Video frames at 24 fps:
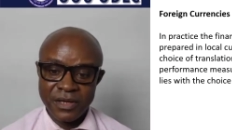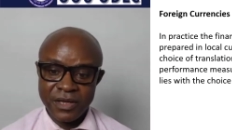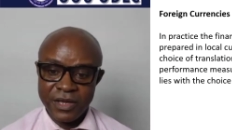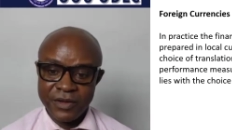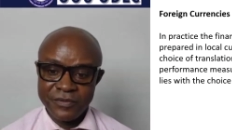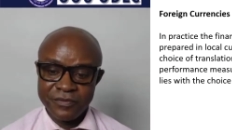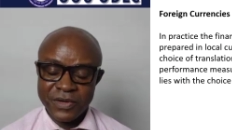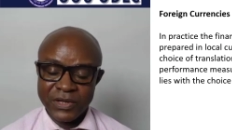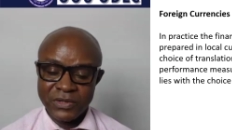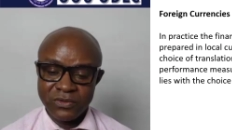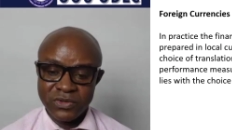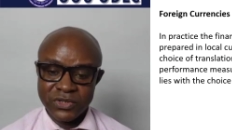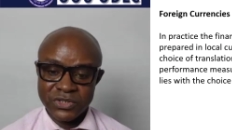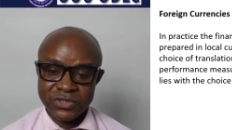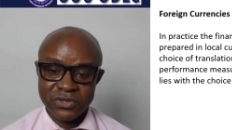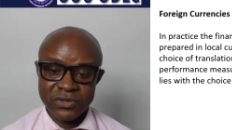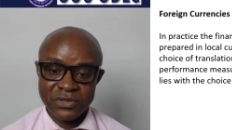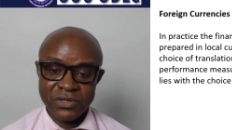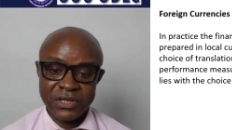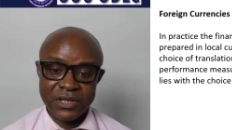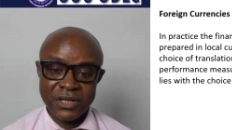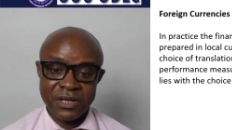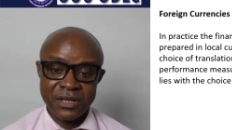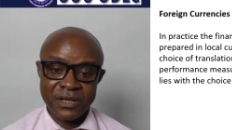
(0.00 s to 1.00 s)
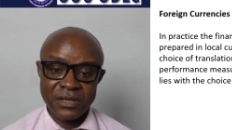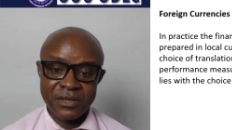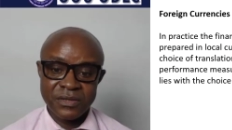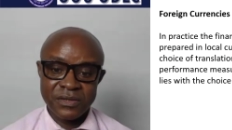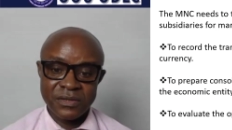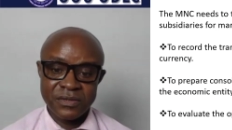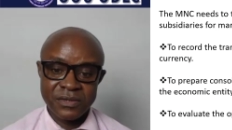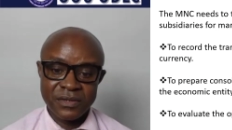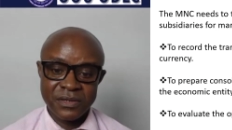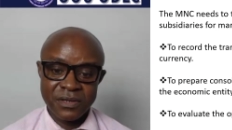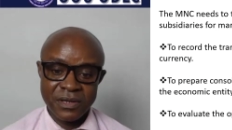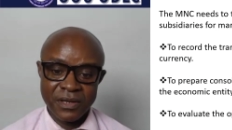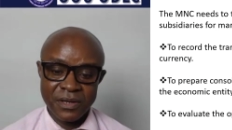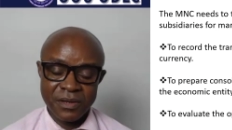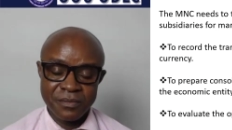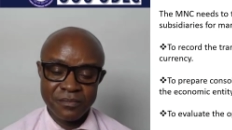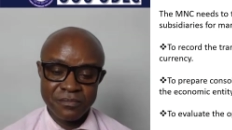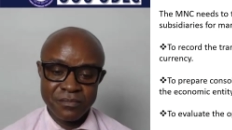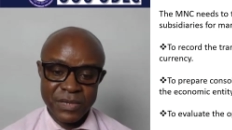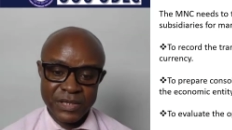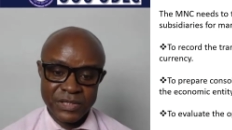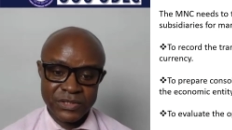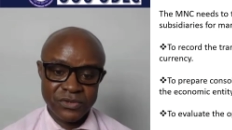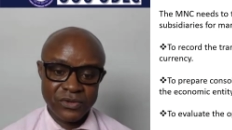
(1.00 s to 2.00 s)
evaluation
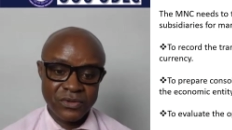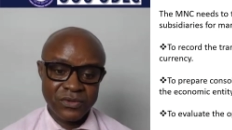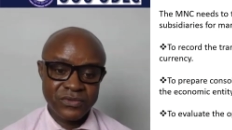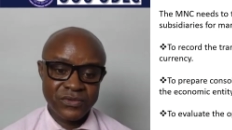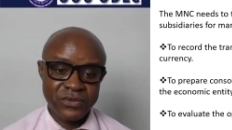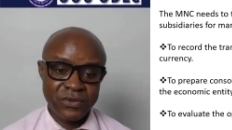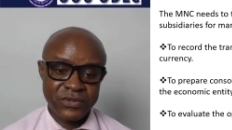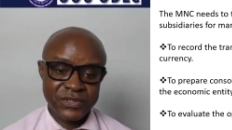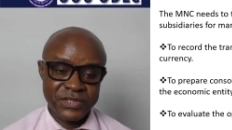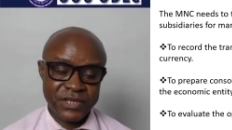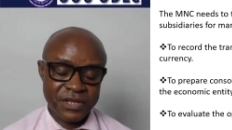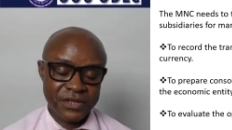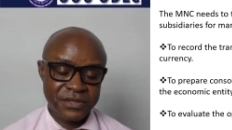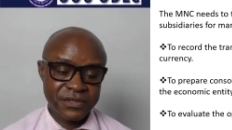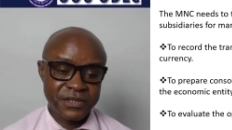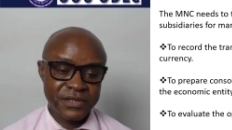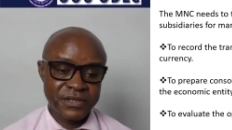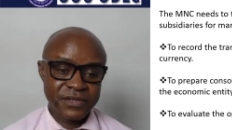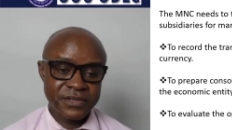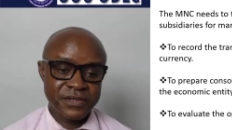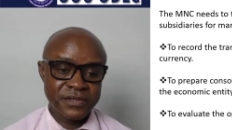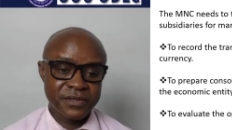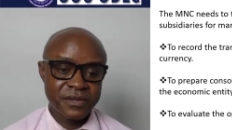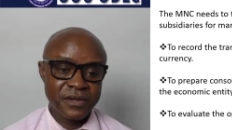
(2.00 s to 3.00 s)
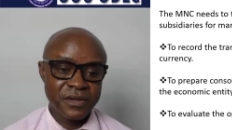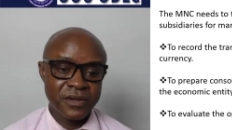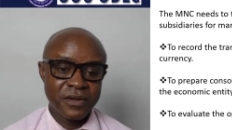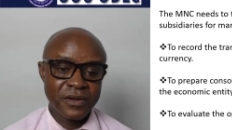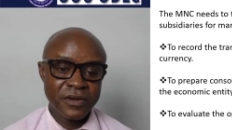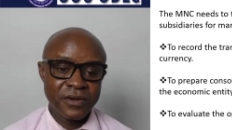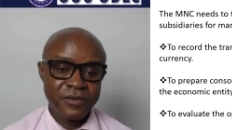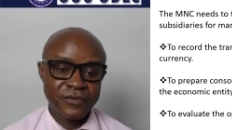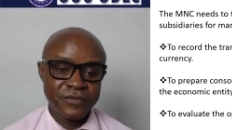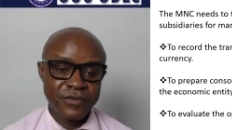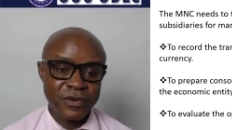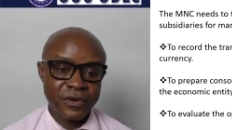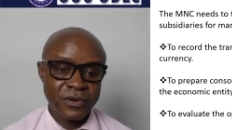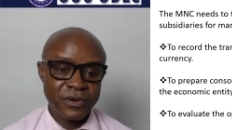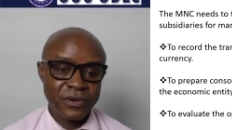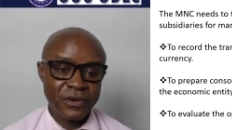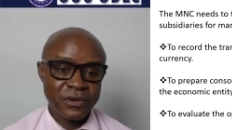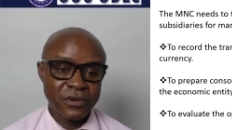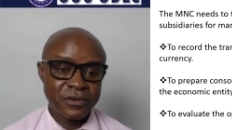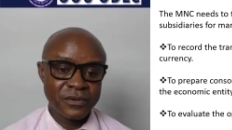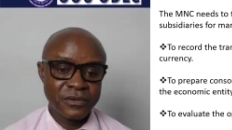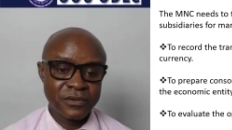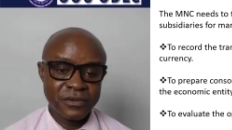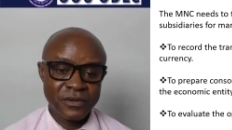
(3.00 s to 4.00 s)
methods or techniques for
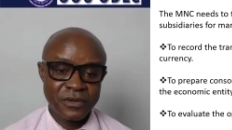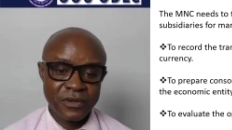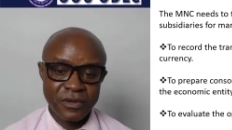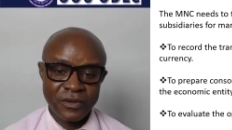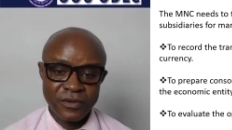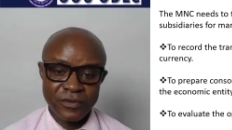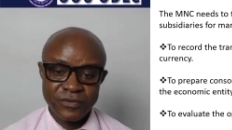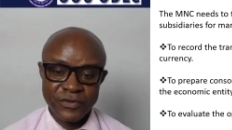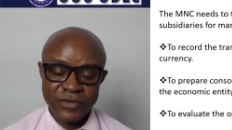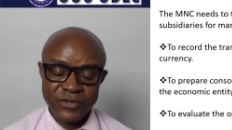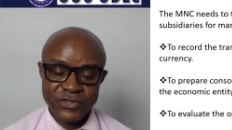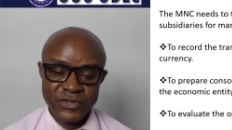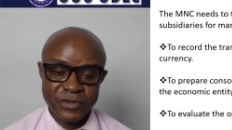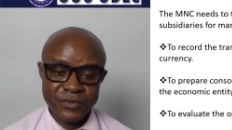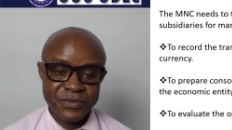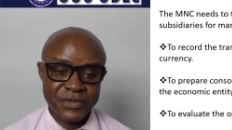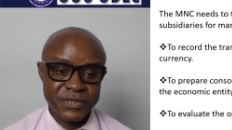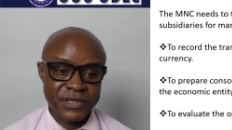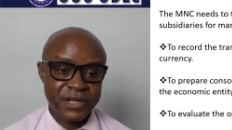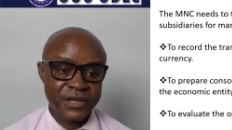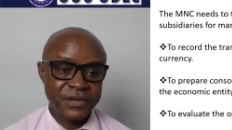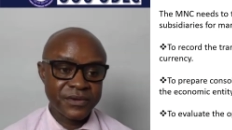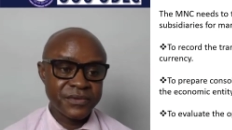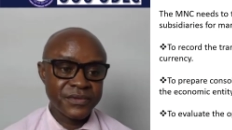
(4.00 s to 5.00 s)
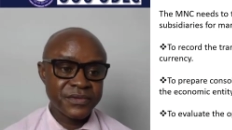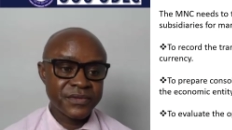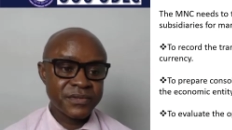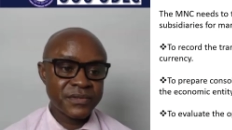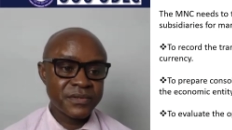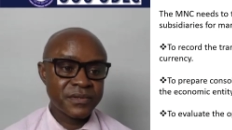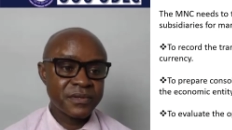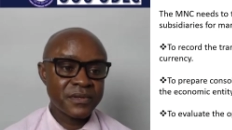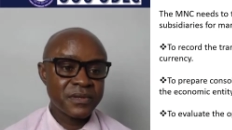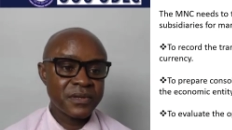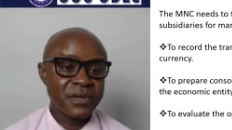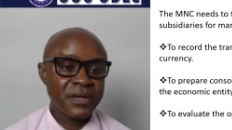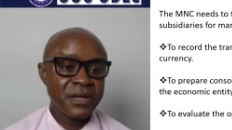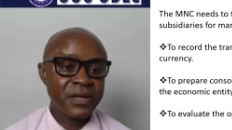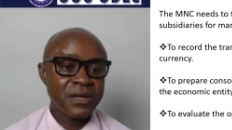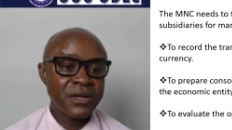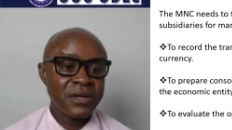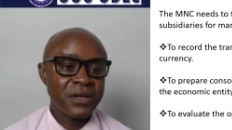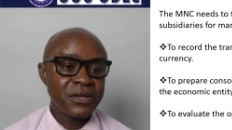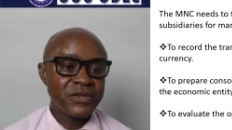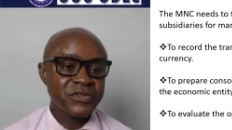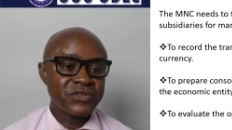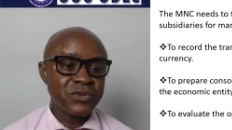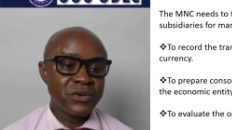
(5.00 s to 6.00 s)
subsidiaries.
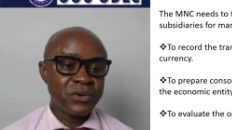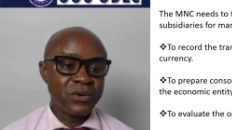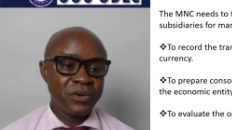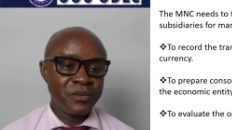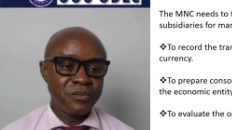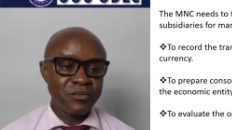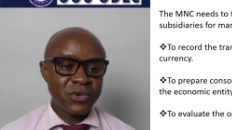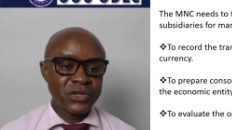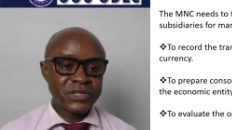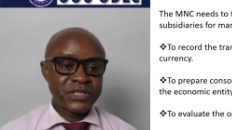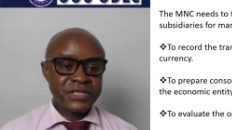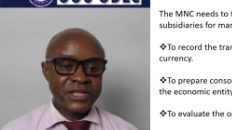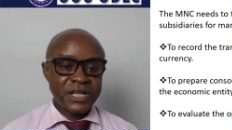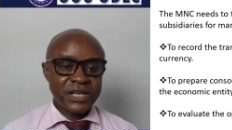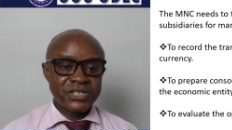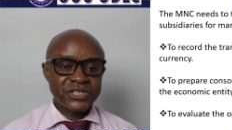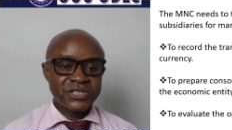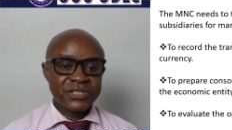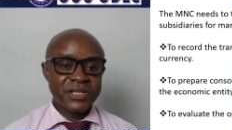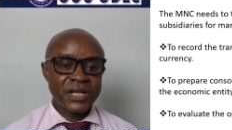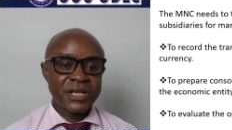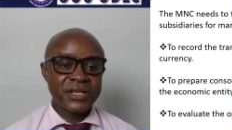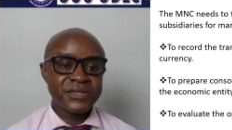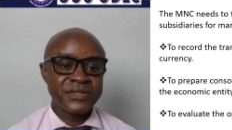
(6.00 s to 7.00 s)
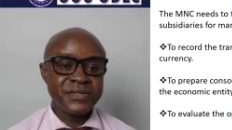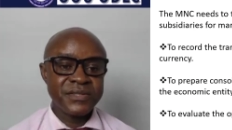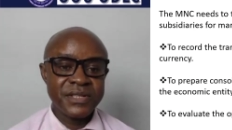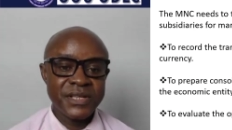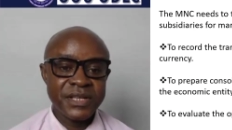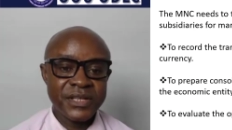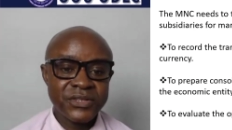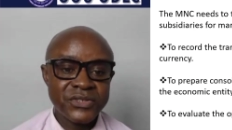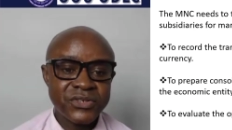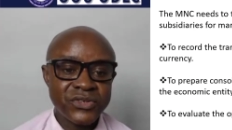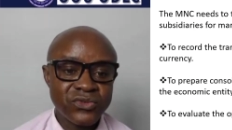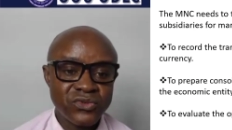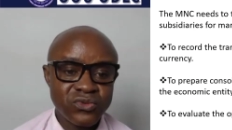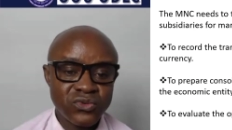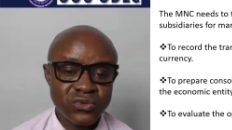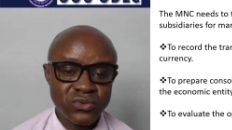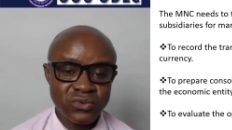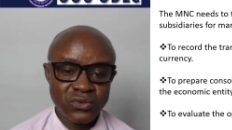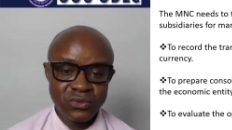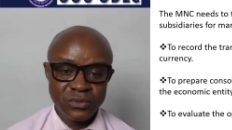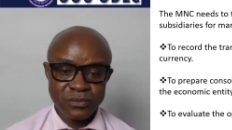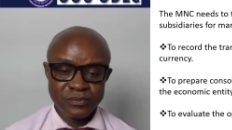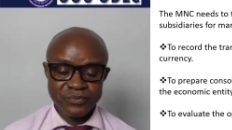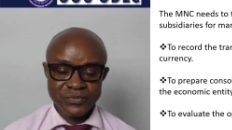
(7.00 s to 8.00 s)
So multinationals need
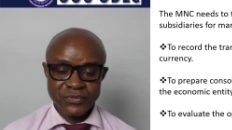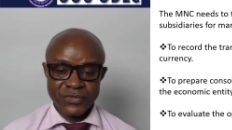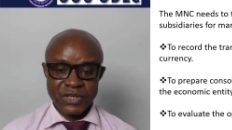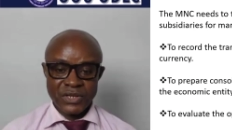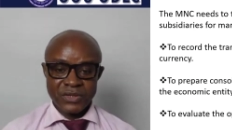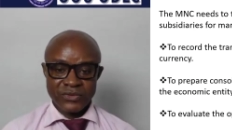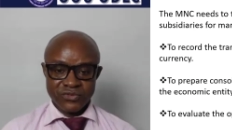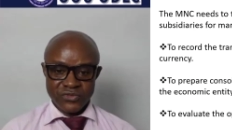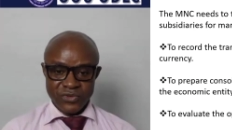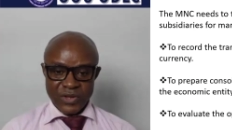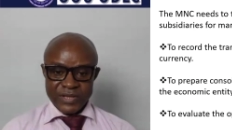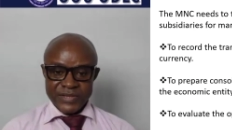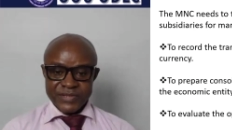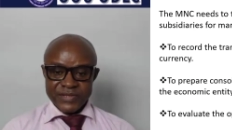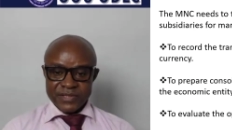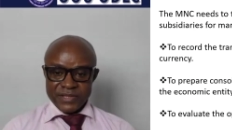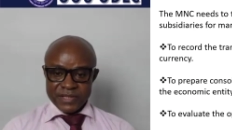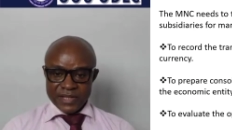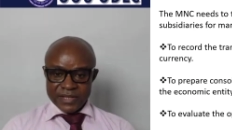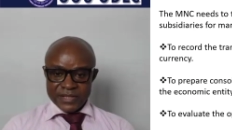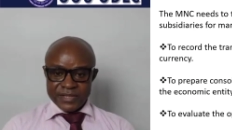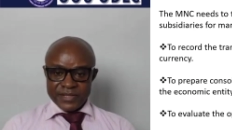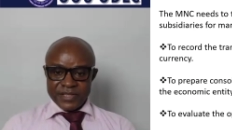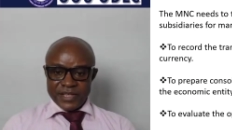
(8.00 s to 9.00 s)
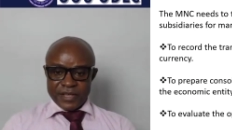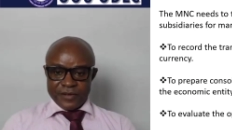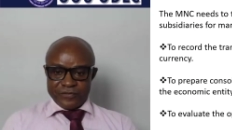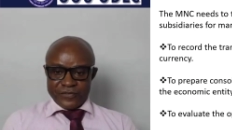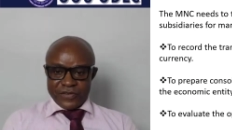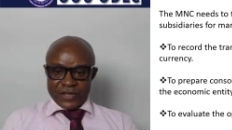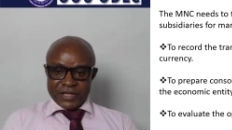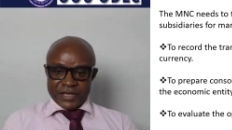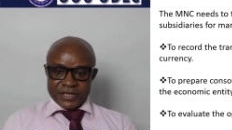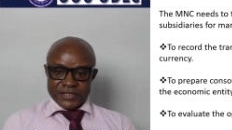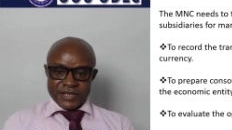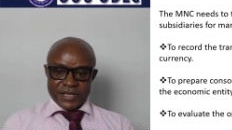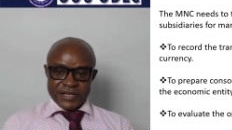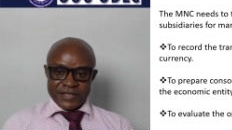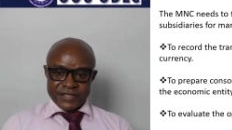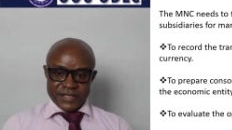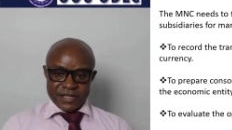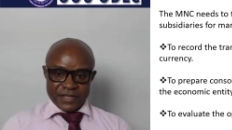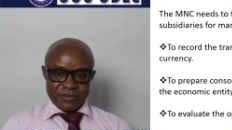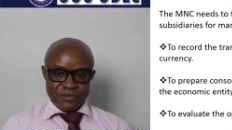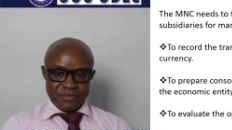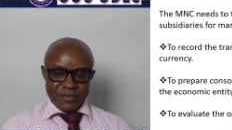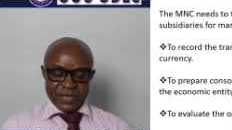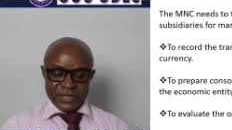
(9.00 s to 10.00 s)
to translate their financial
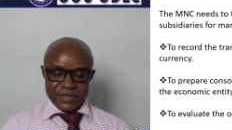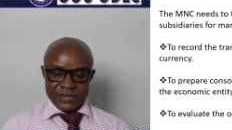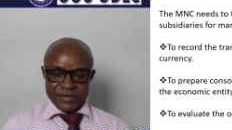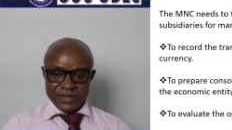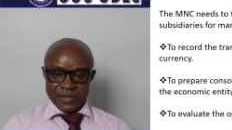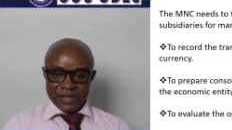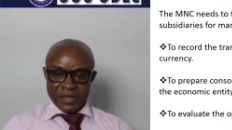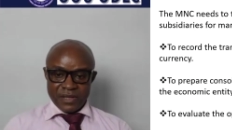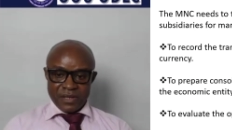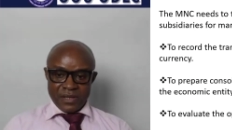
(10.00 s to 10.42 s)
statements.